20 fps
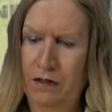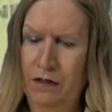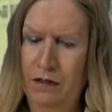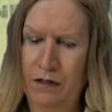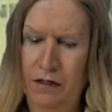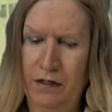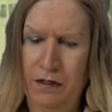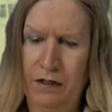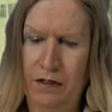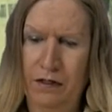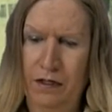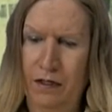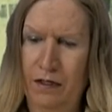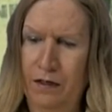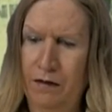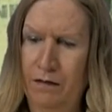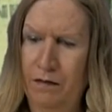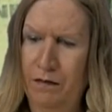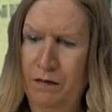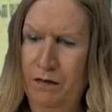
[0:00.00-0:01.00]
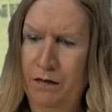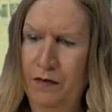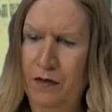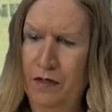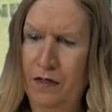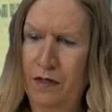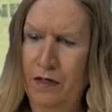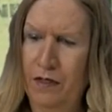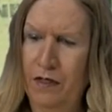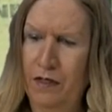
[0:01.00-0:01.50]
And
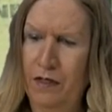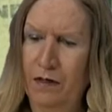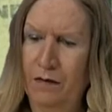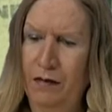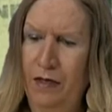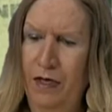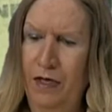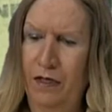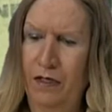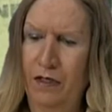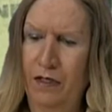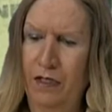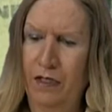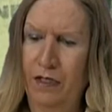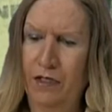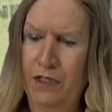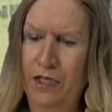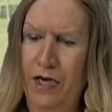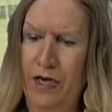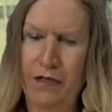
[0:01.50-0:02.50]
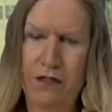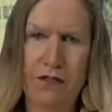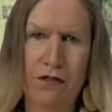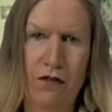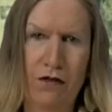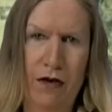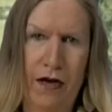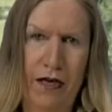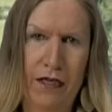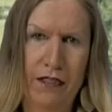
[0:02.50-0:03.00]
apparently it changed
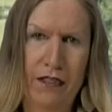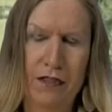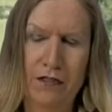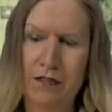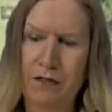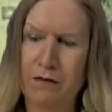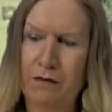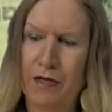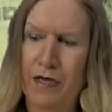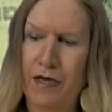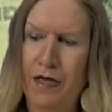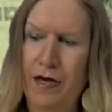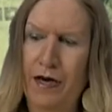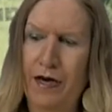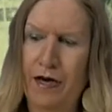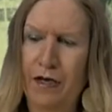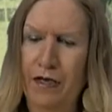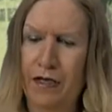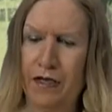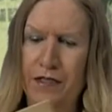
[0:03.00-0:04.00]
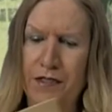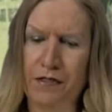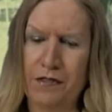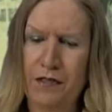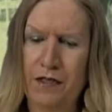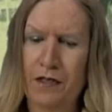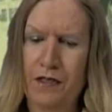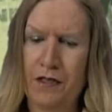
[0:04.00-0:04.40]
directions in midair, because